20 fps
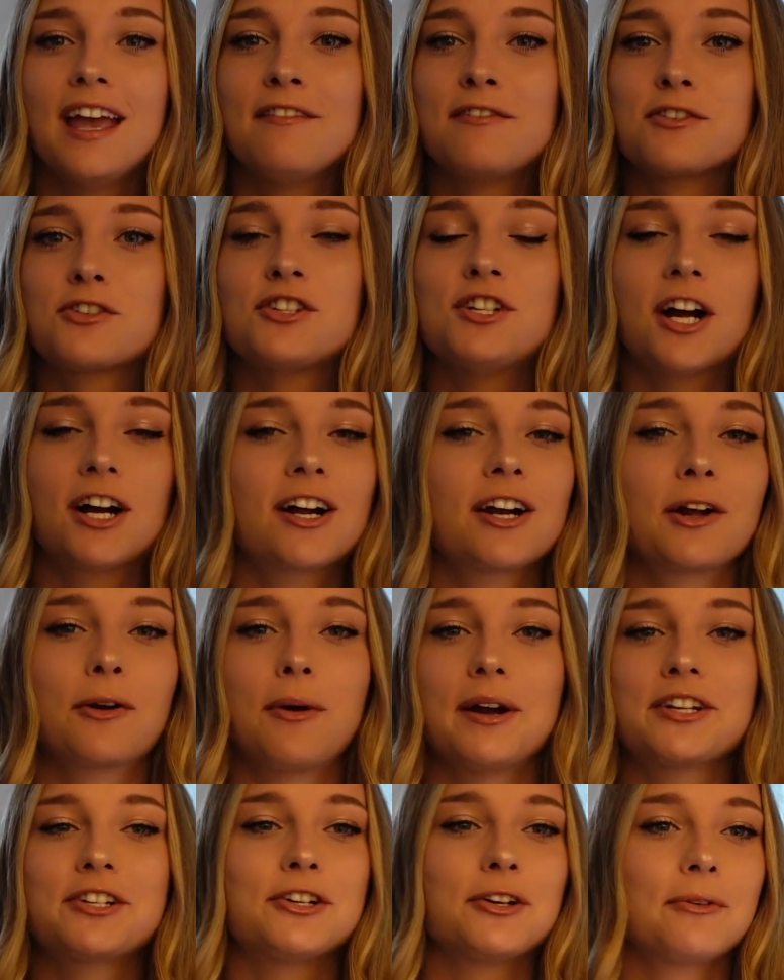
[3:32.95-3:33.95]
If you're stuck on a
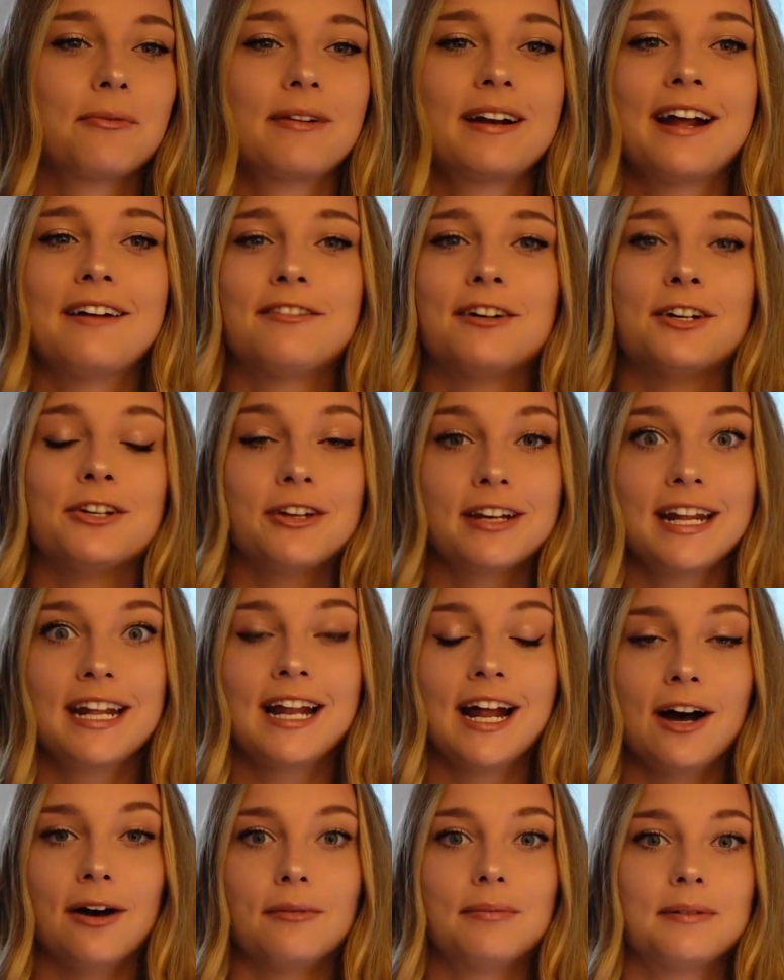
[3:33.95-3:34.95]
question or whatever and you
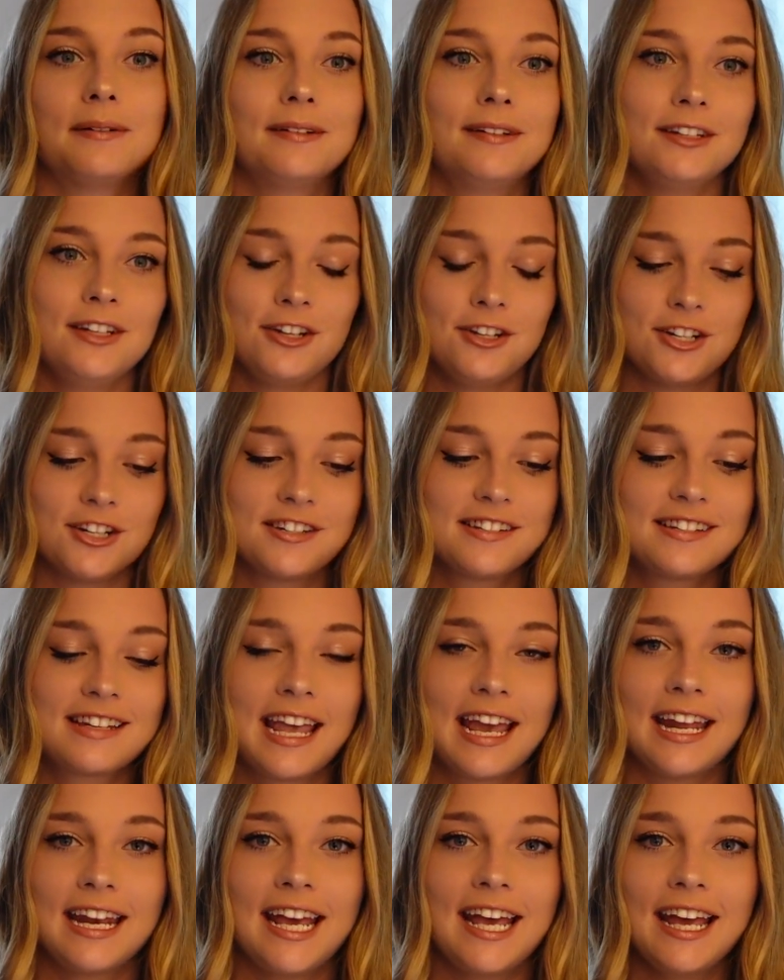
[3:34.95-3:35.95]
need help, you just
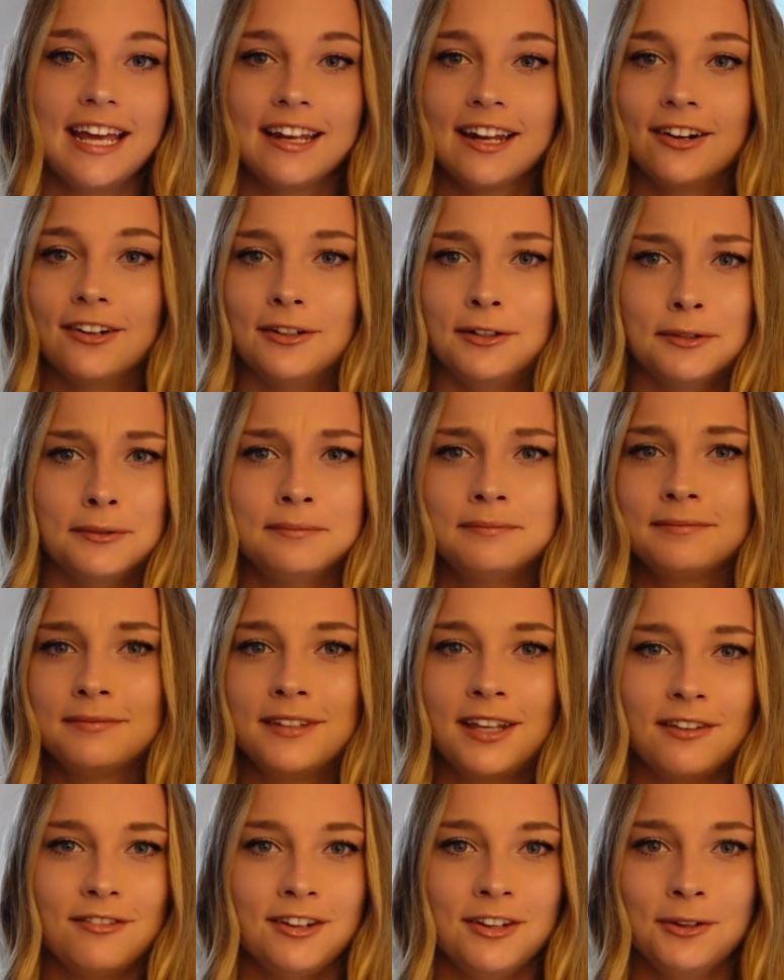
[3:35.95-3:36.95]
scan it and
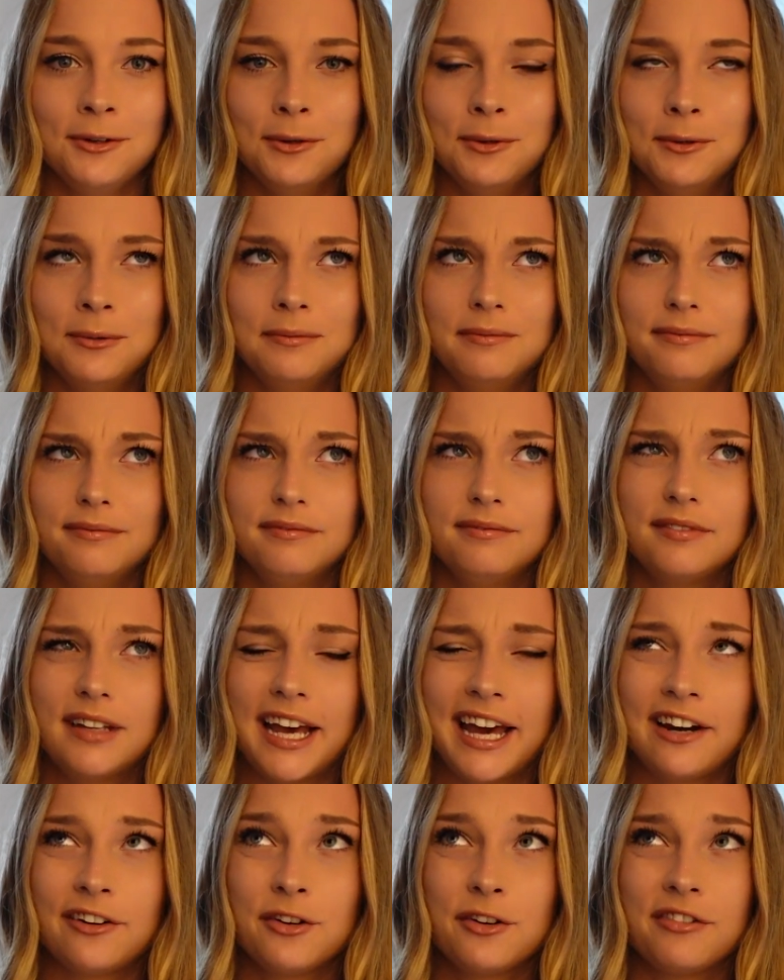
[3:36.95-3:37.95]
it'll give you,
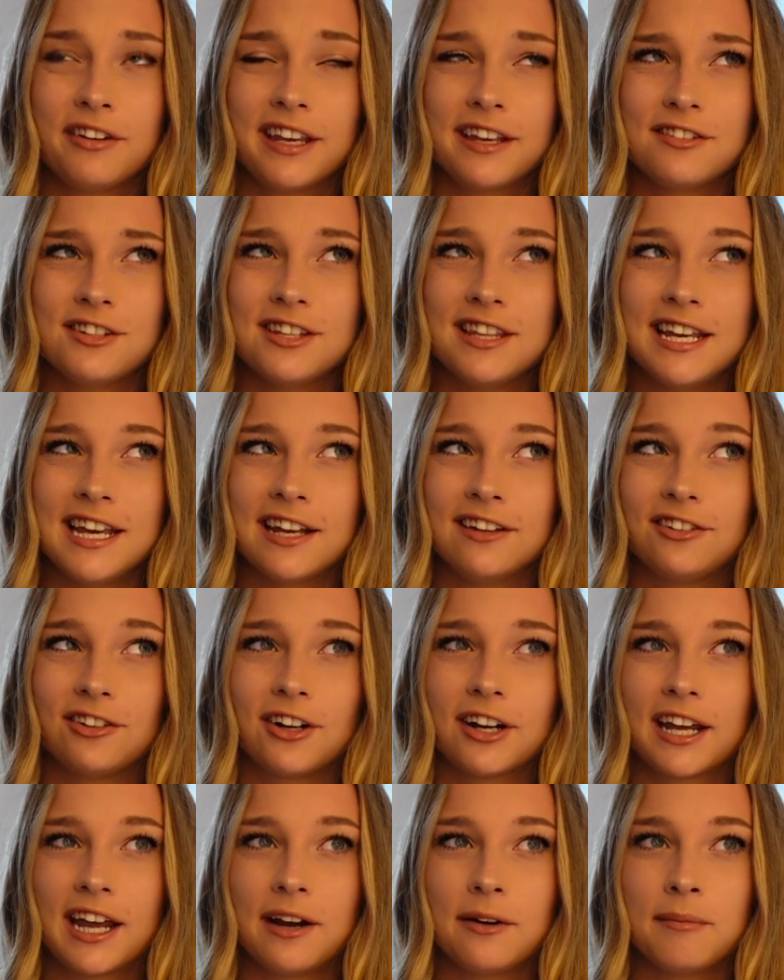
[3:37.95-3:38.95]
I don't know if it gives you the answer,
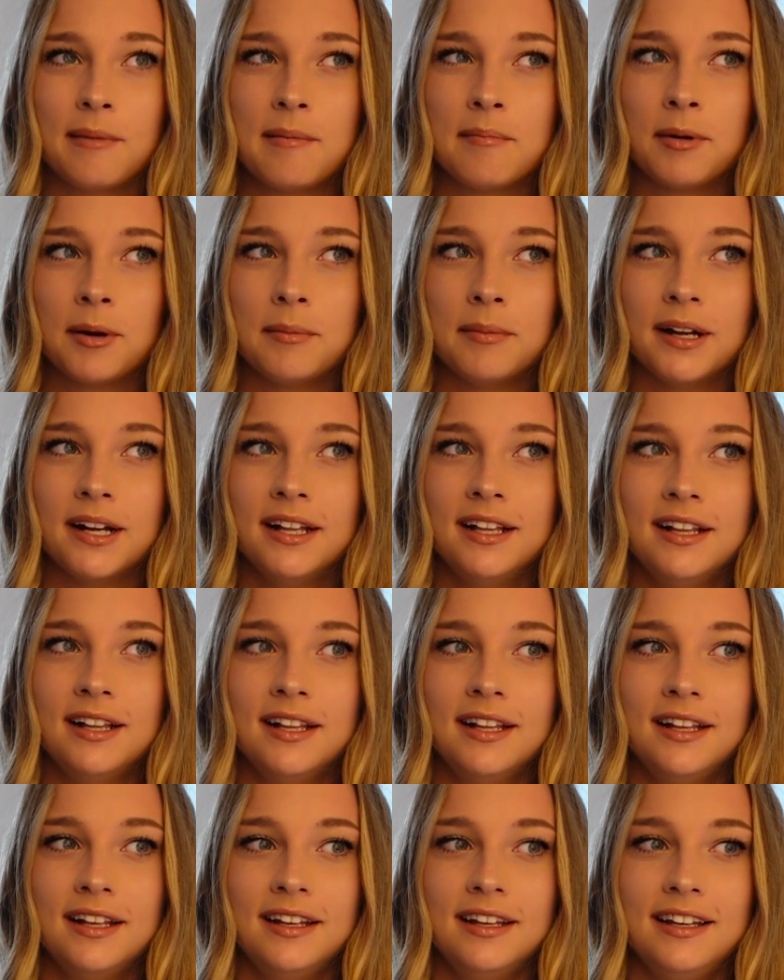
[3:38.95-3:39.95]
I can't remember, but
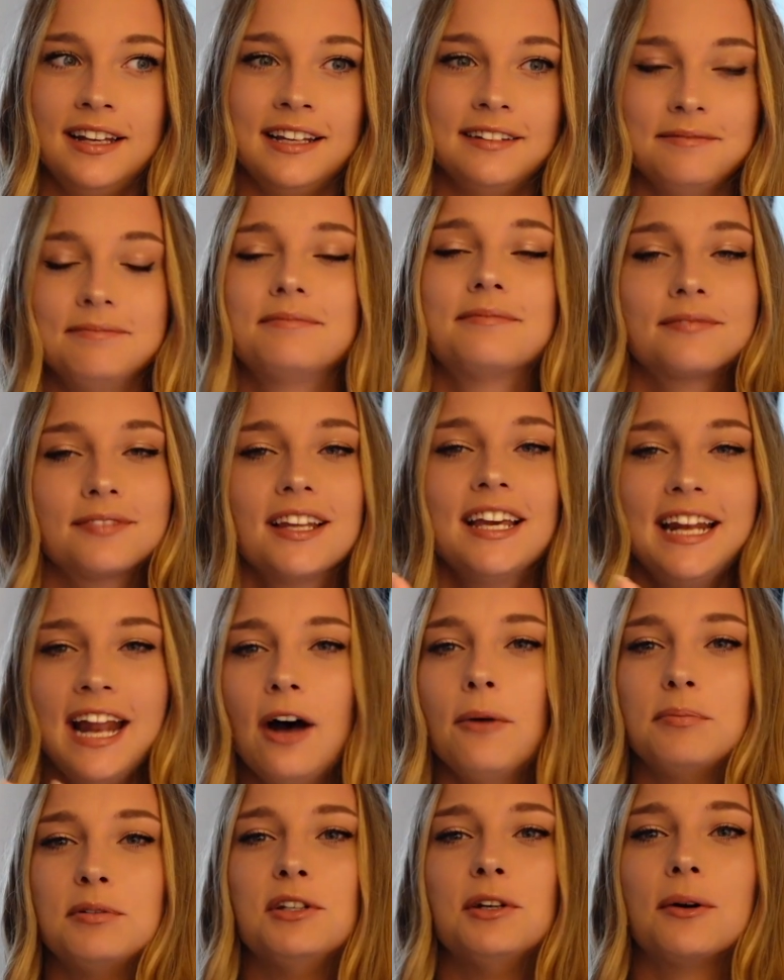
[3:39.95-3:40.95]
it
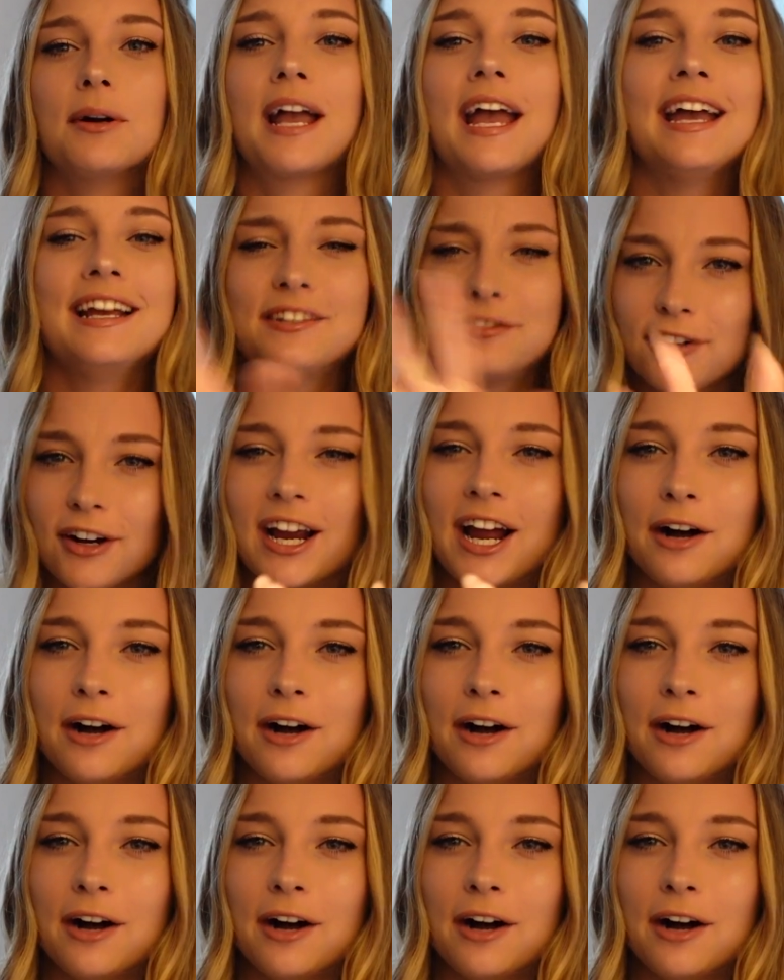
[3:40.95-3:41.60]
helps you, okay? It's very